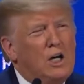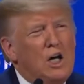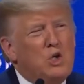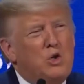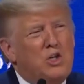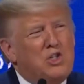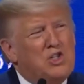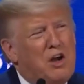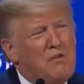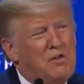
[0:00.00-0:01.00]
our countries
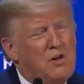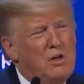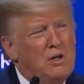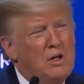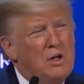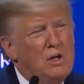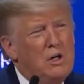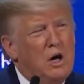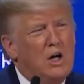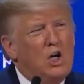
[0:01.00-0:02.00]
safer,
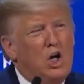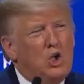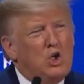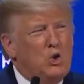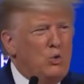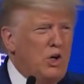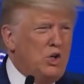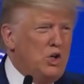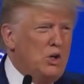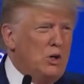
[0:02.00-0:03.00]
our culture
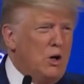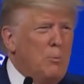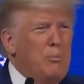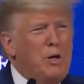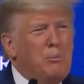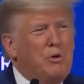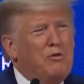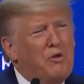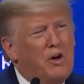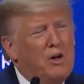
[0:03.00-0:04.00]
richer, our
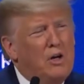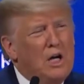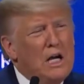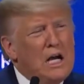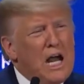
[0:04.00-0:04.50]
people freer,